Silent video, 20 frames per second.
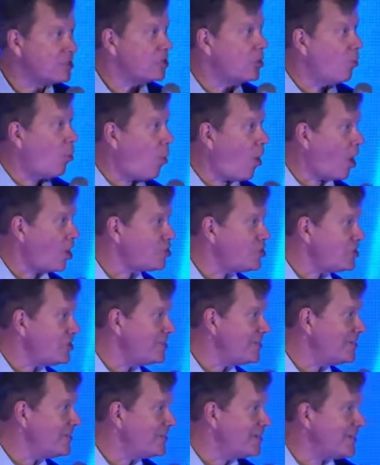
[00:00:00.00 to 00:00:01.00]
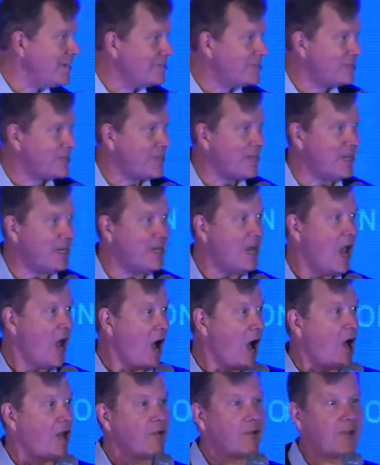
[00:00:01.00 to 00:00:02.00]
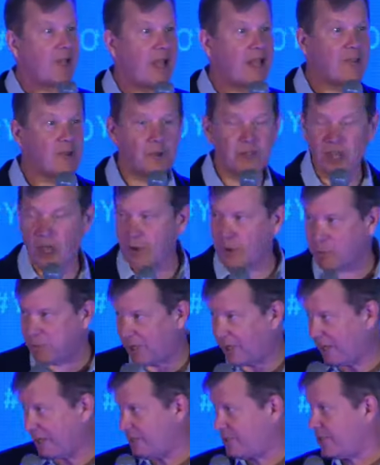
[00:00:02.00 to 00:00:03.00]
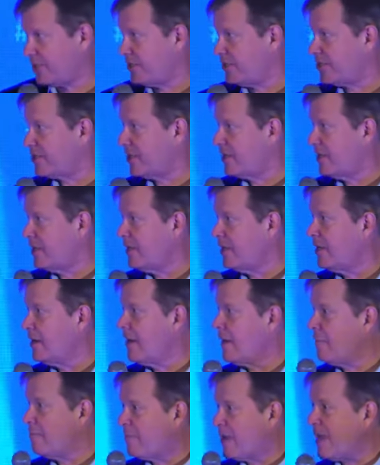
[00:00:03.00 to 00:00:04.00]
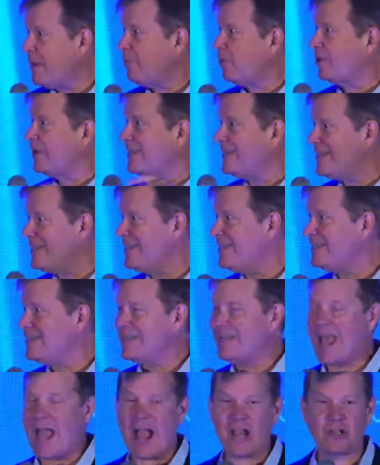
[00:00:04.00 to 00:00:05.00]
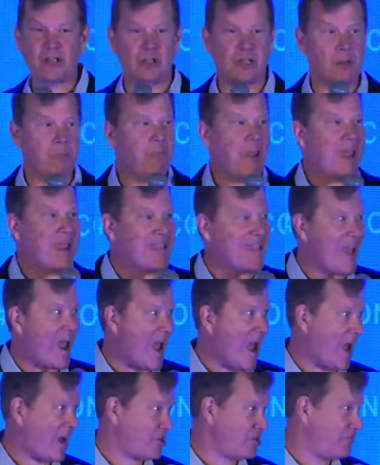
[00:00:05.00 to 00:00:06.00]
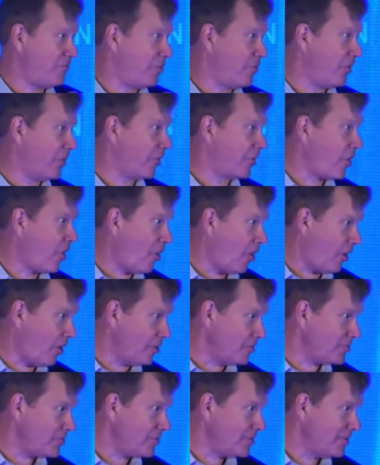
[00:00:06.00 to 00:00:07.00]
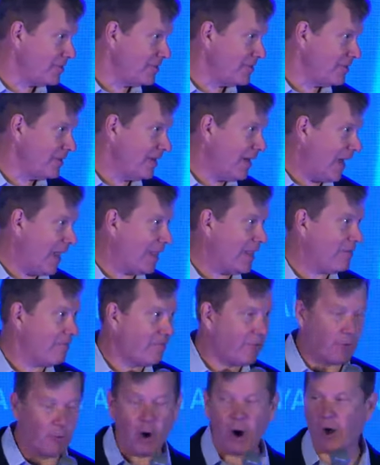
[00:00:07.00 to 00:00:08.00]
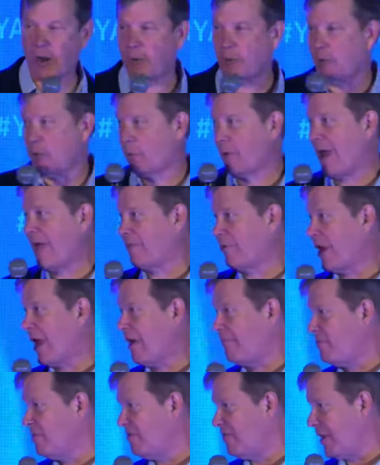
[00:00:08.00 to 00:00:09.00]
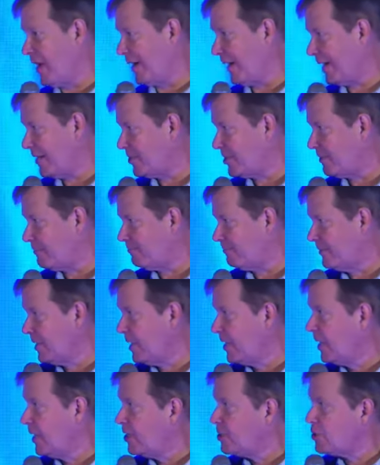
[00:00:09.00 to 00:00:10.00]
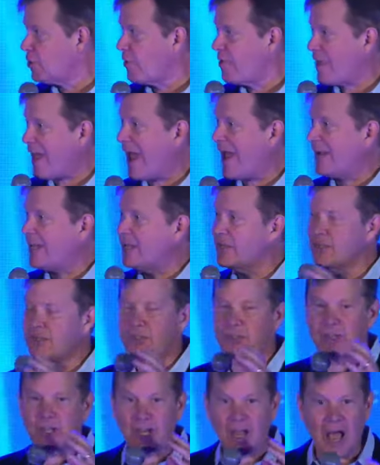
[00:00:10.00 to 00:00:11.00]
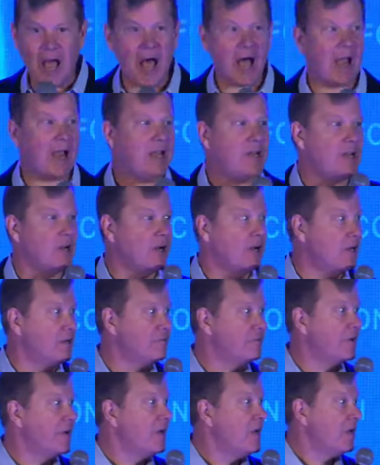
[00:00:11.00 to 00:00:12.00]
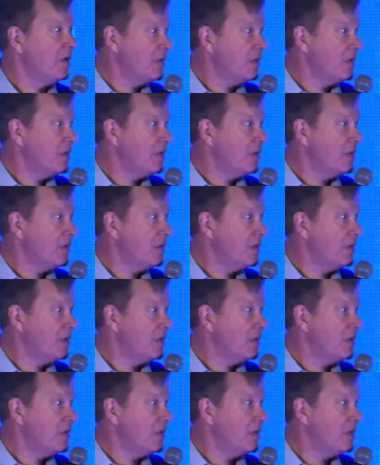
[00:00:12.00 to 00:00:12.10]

is in Washington, D.C., other like those other places, people in D.C. actually pay cash for their cars. And the Ferrari would rather have you finance them. So that is the kind of